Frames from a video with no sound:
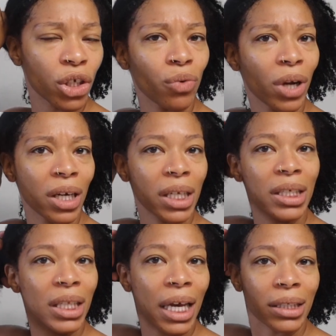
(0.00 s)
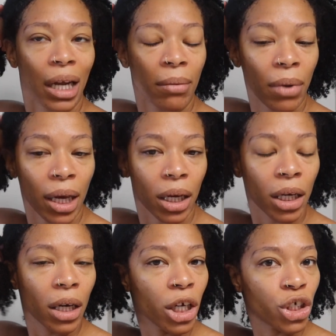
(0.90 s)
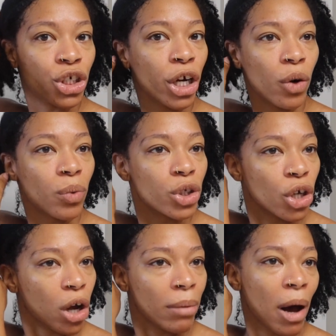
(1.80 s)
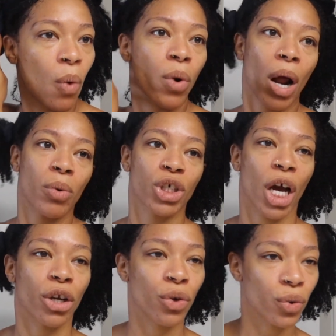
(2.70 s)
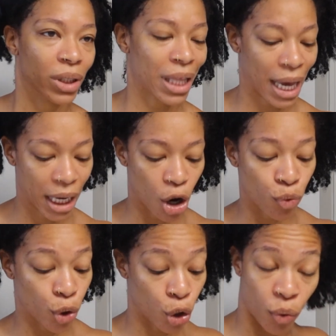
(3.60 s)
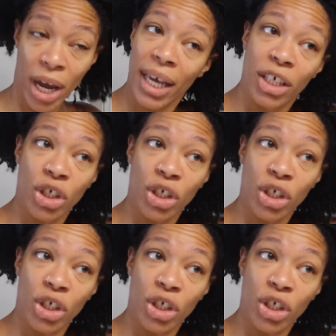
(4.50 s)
So none of these things that I'm like sharing with y'all about what I wish I knew is like a regret.